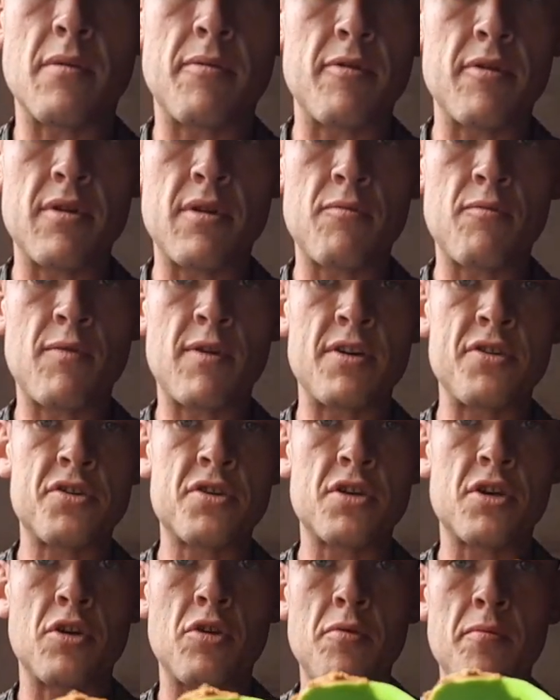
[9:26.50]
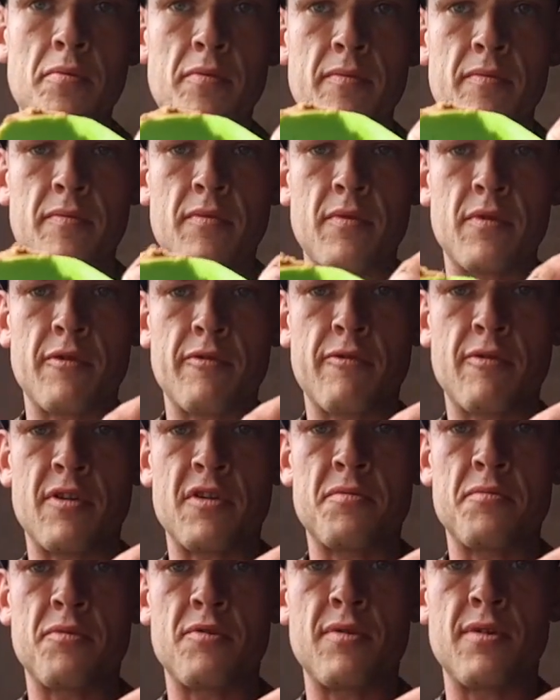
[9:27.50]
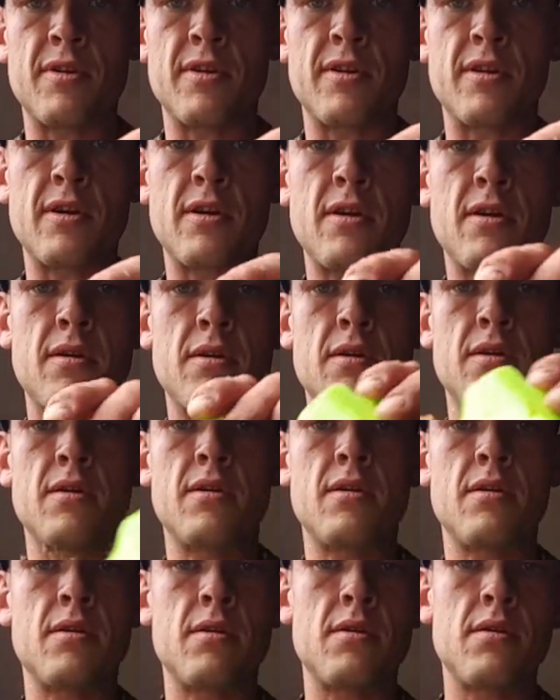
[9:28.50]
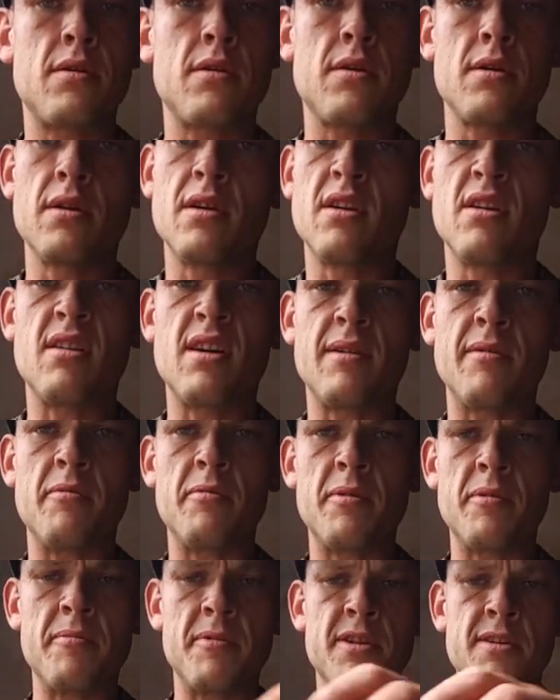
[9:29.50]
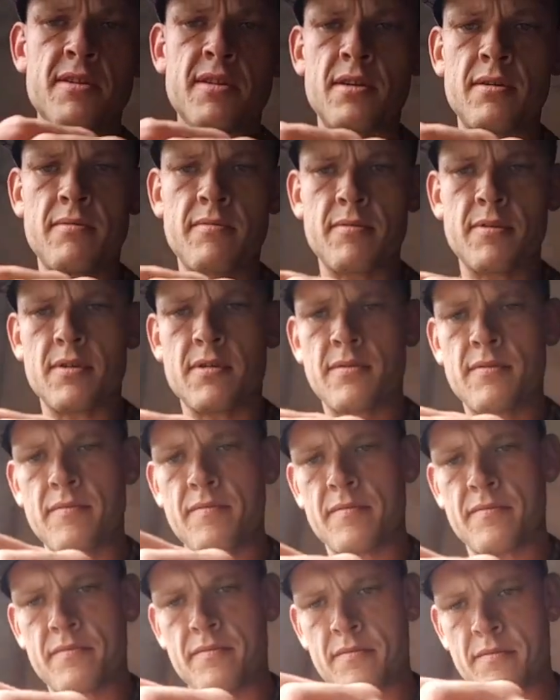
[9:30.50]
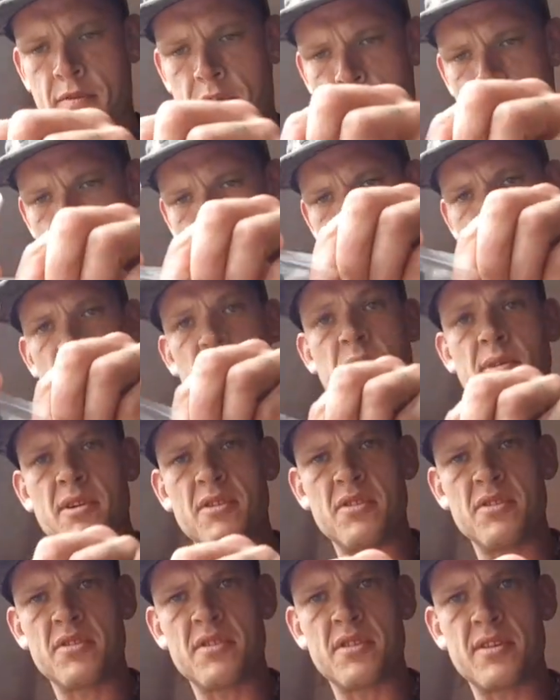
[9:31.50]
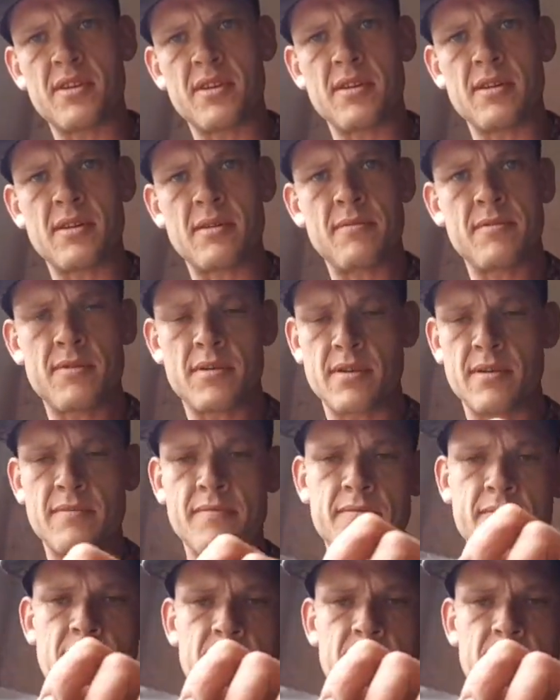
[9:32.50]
I put one scoop of crushed boilie in there. I'm a bit messy, but you ain't got to tidy it up, so it